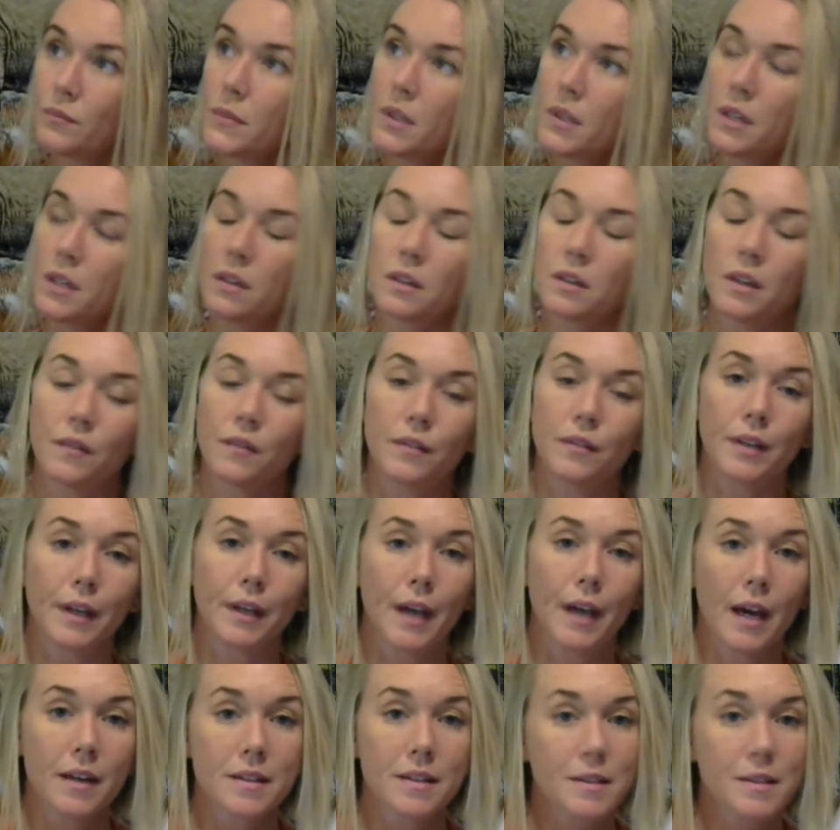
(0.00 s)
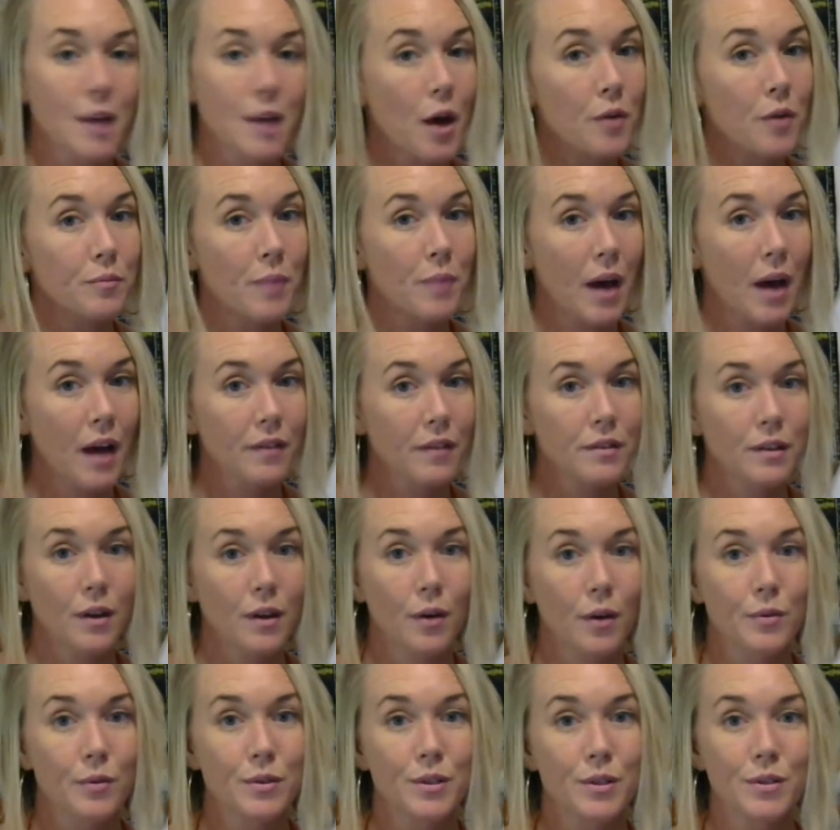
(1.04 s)
If you got a sound bath to
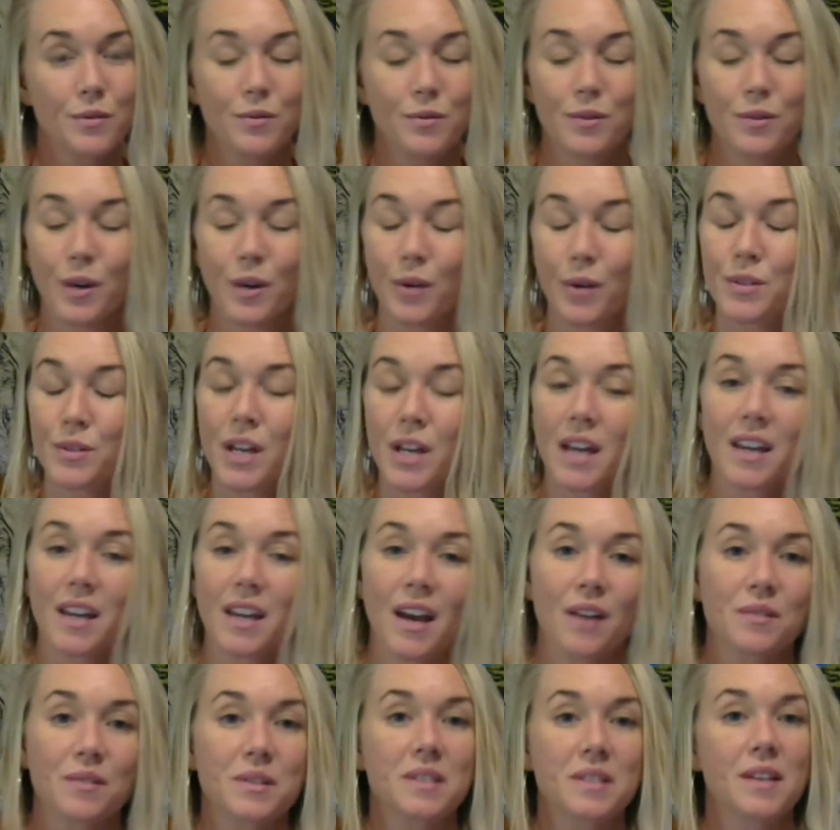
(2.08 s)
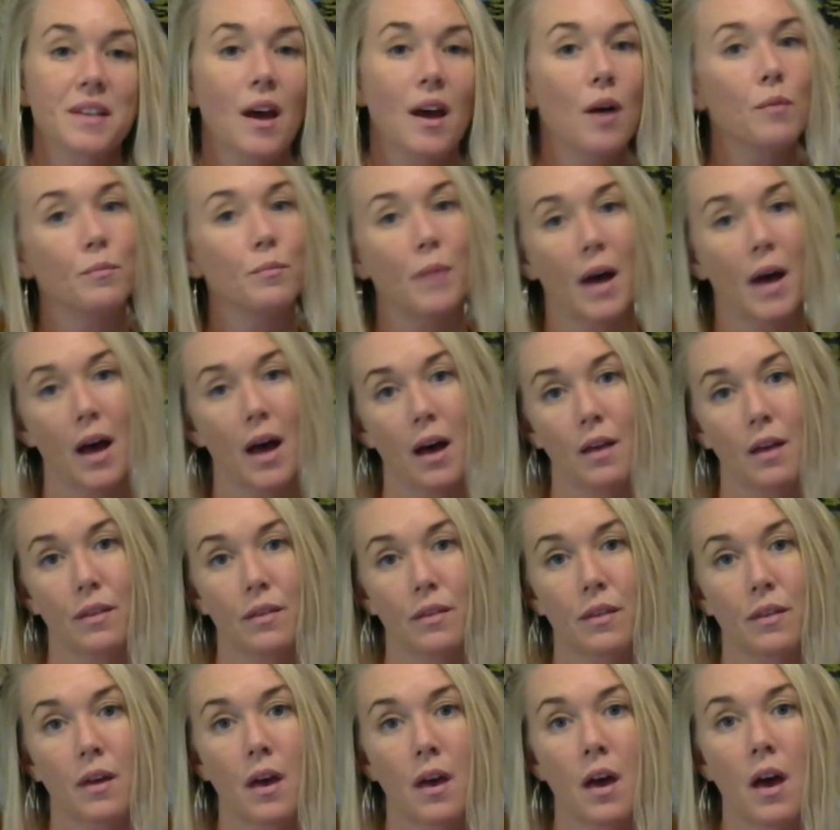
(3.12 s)
go check out a sound bath.
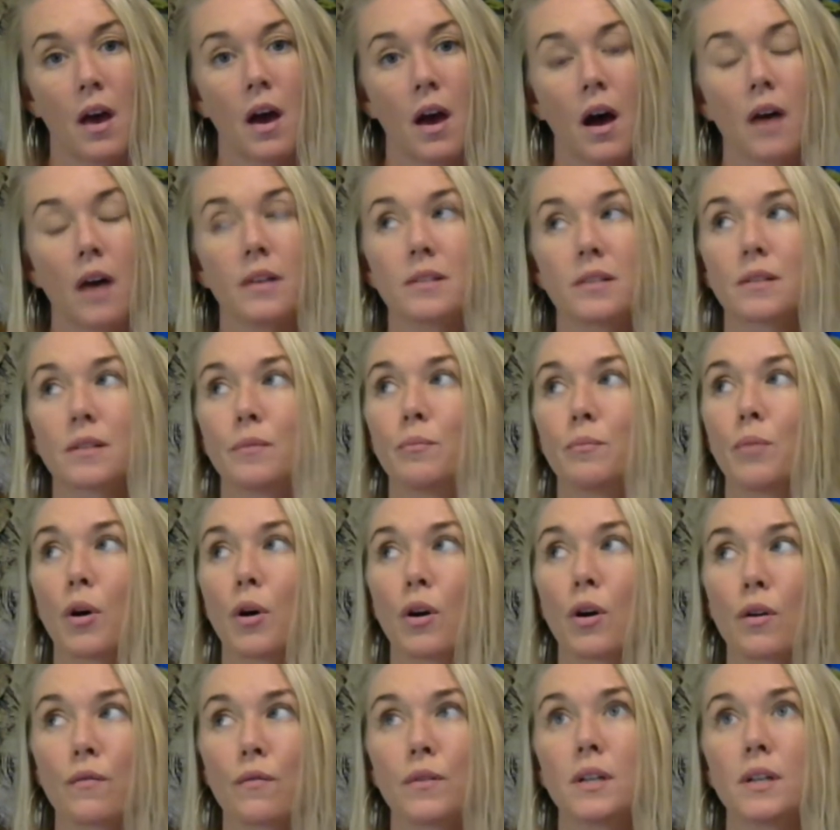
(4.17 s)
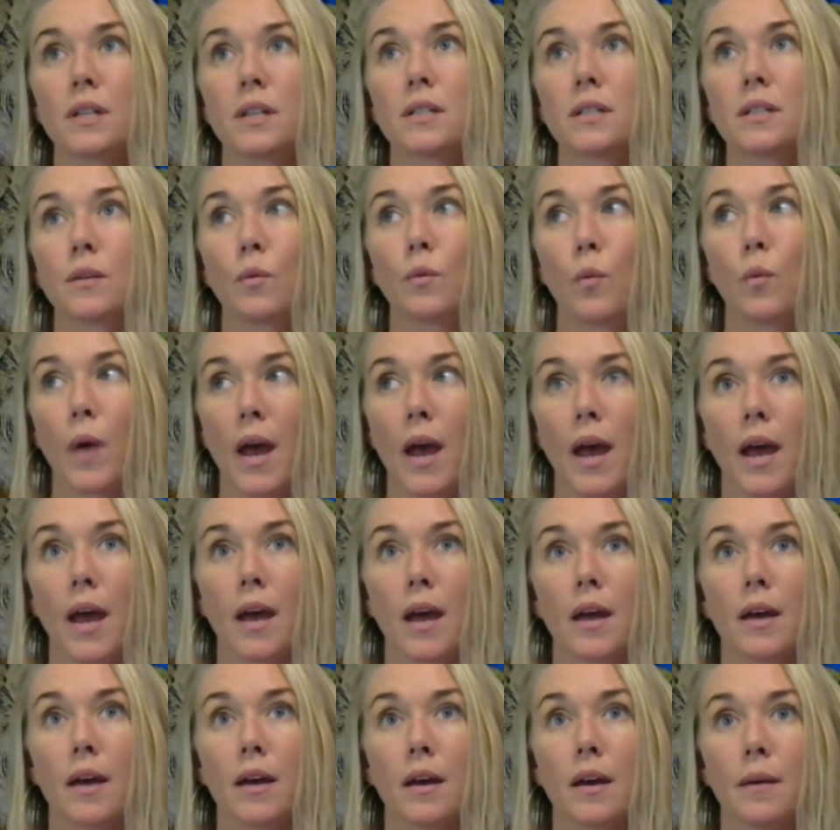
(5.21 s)
It's a perfect
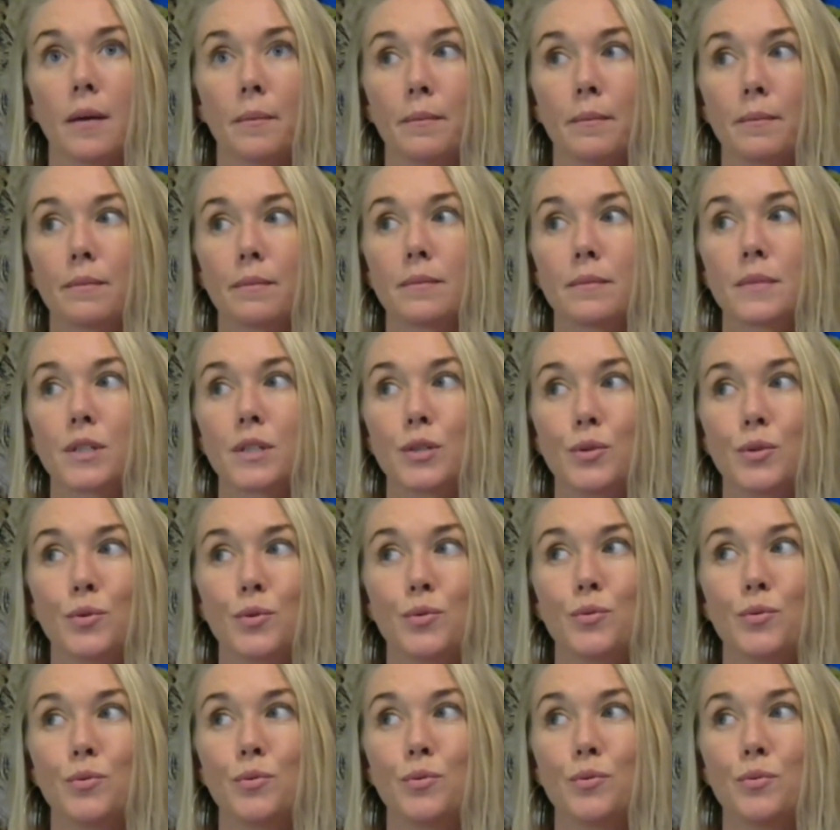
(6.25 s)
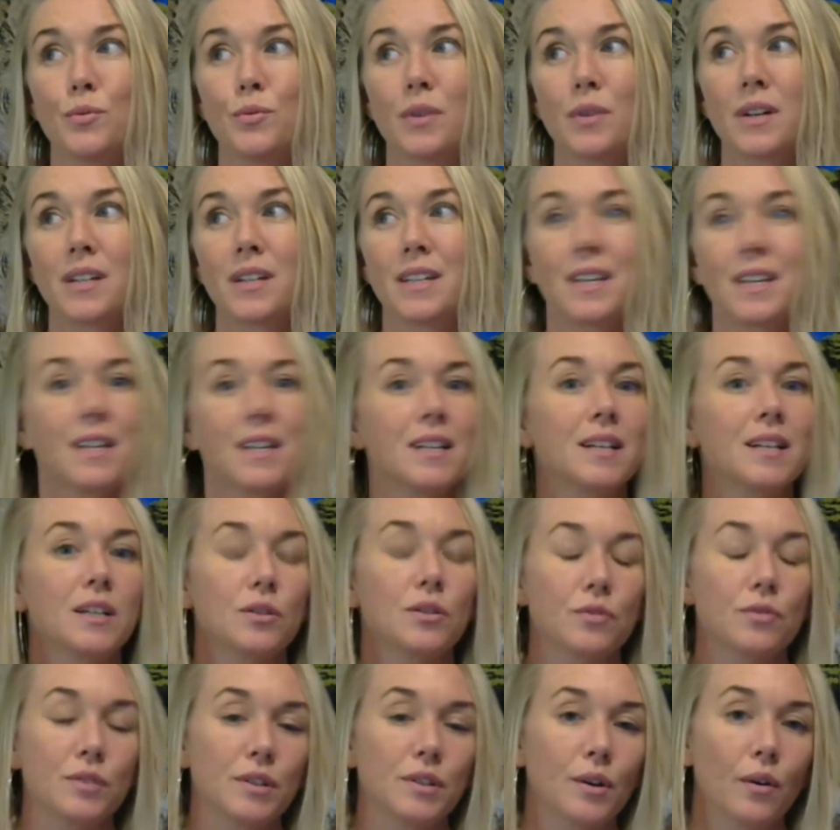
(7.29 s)
way to get an
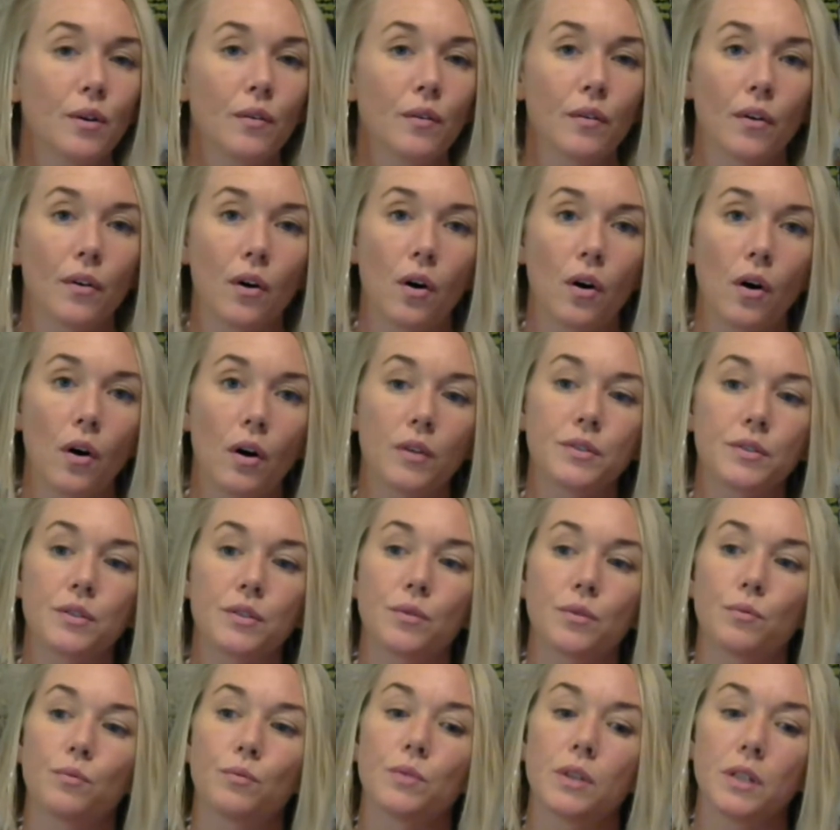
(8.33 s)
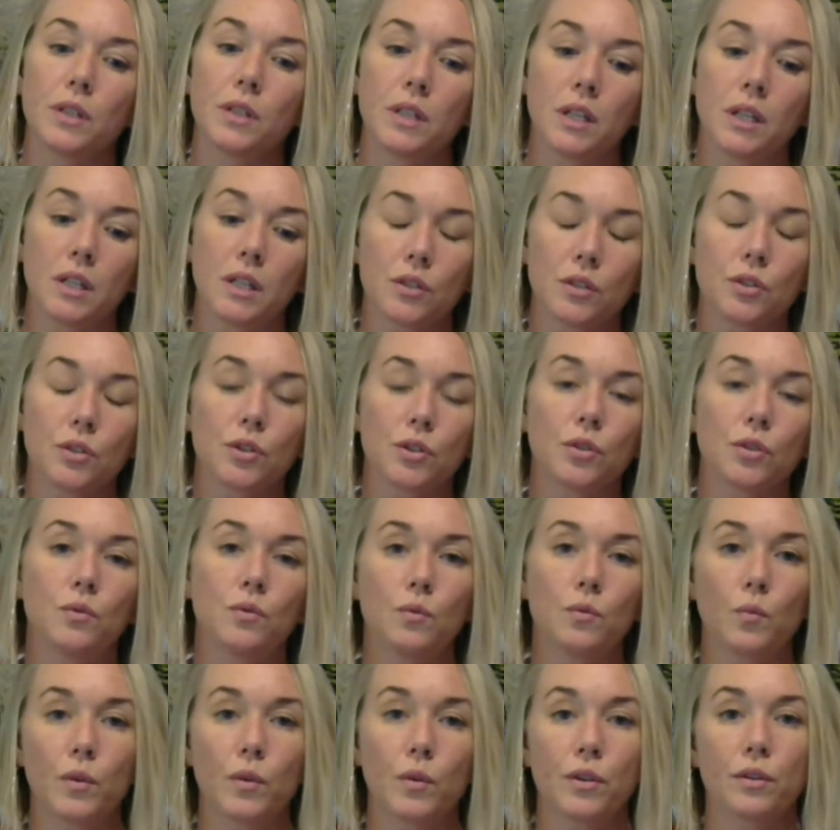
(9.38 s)
energy overhaul, to really get in
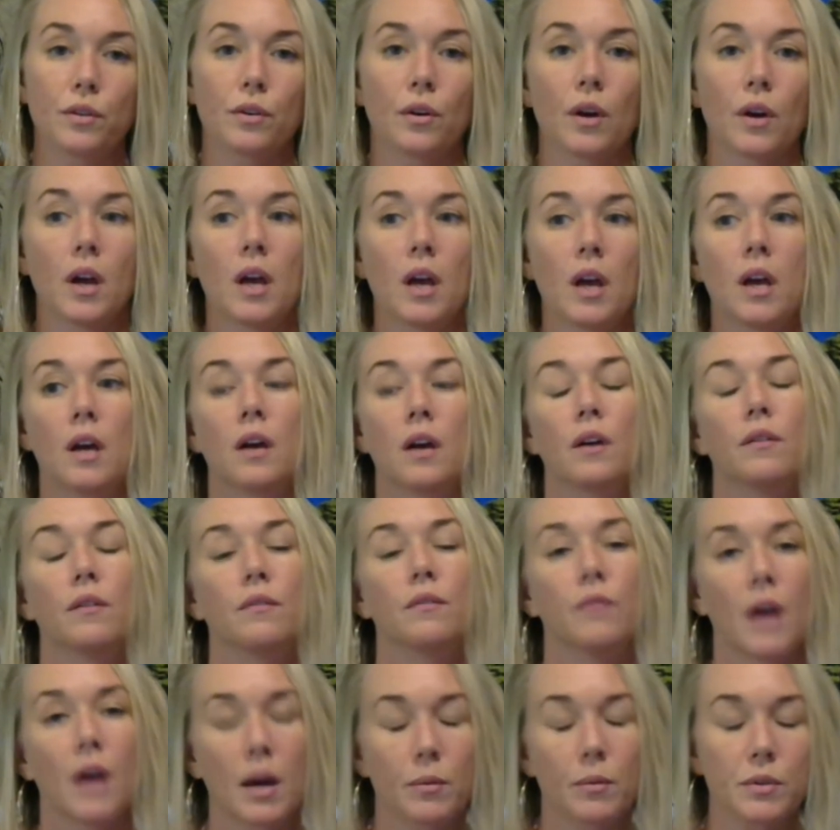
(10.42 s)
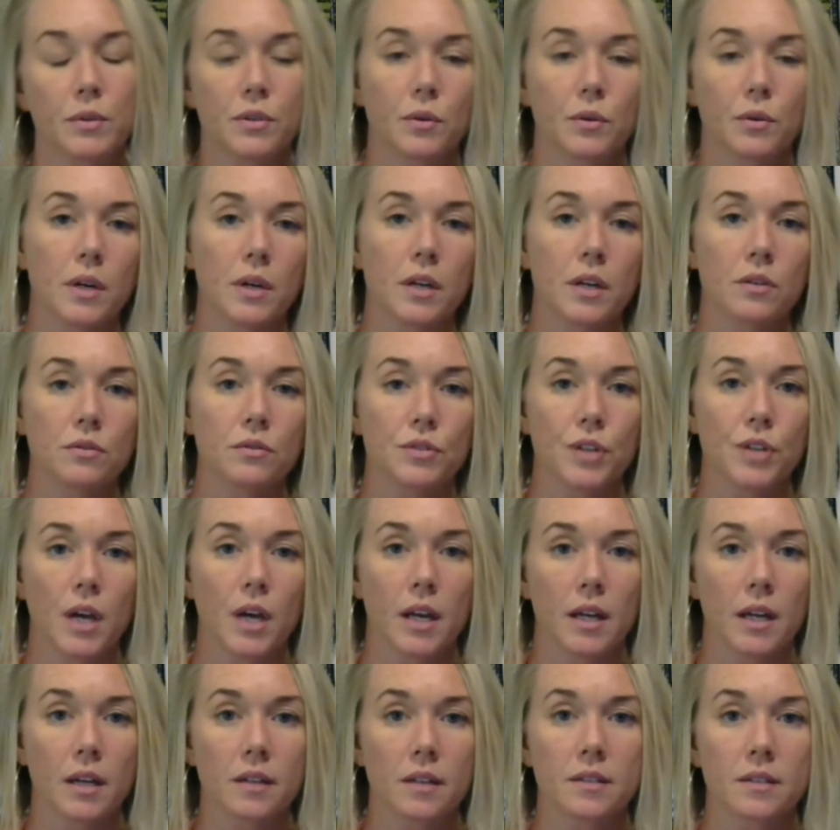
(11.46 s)
tune with your vibratory
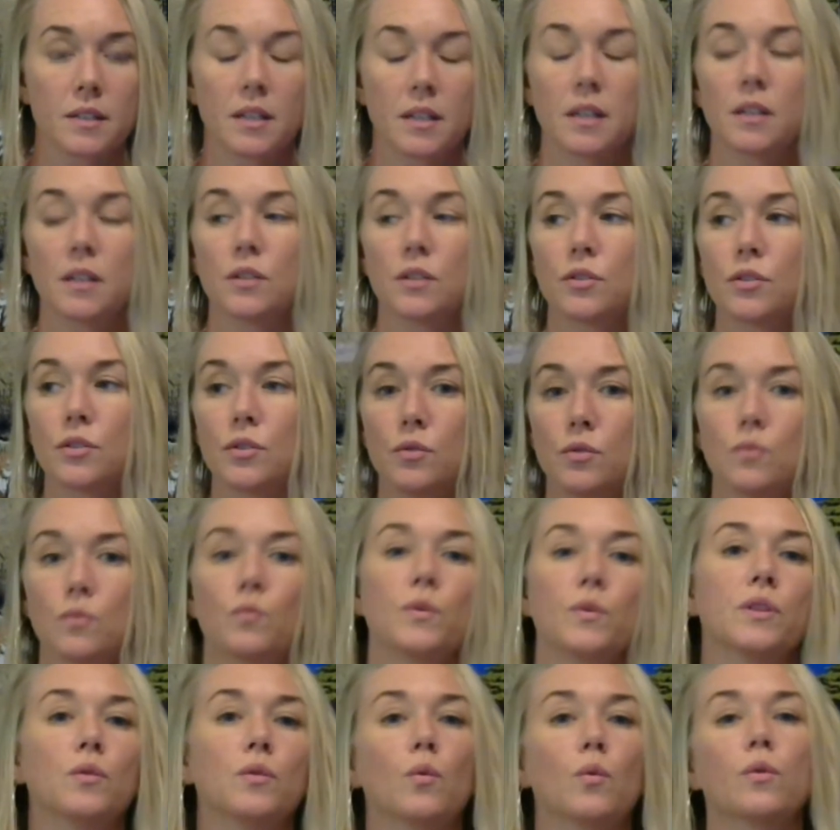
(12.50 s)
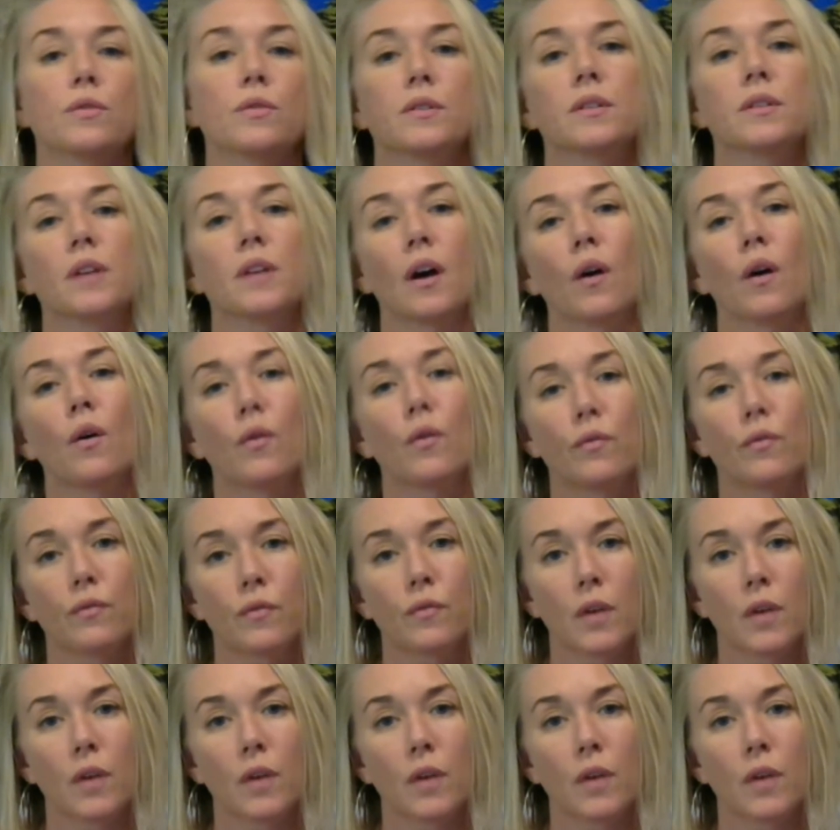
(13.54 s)
energetics, to get in tune with yourself.